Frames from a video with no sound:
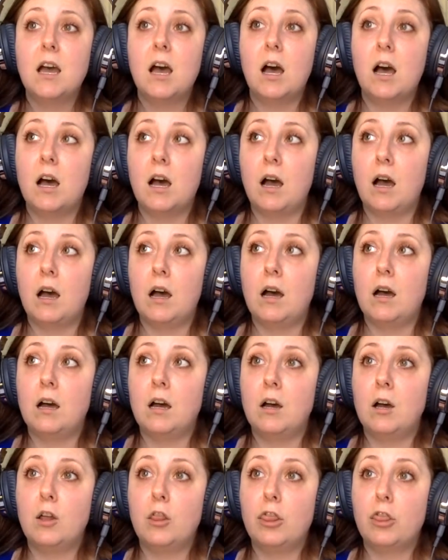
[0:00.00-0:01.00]

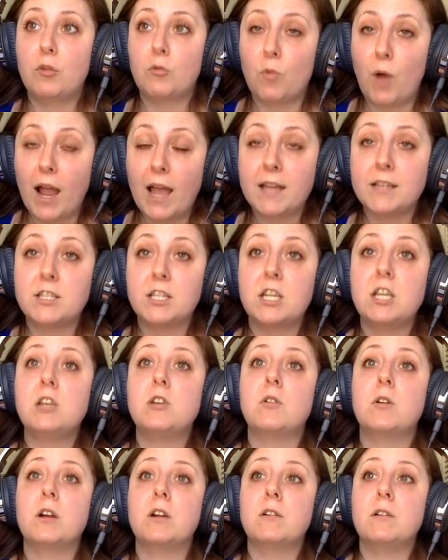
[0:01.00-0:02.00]
a threat to
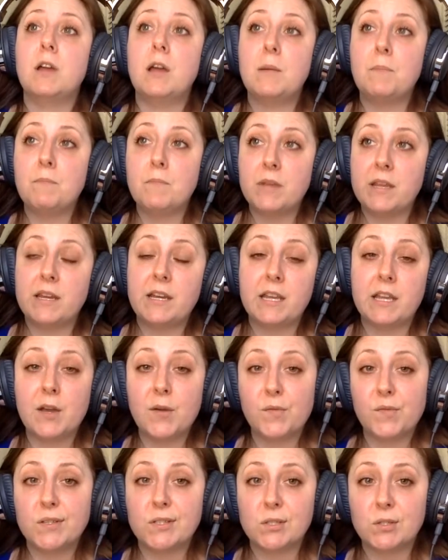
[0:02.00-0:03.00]
your
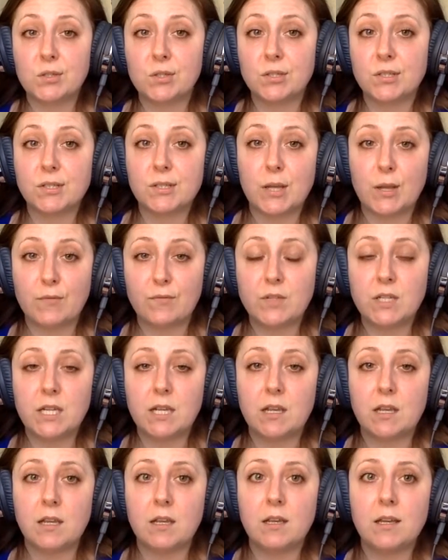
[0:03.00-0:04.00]
immediate physical
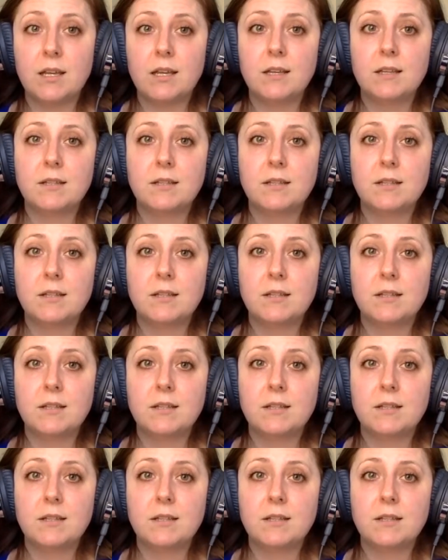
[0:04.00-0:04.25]
safety,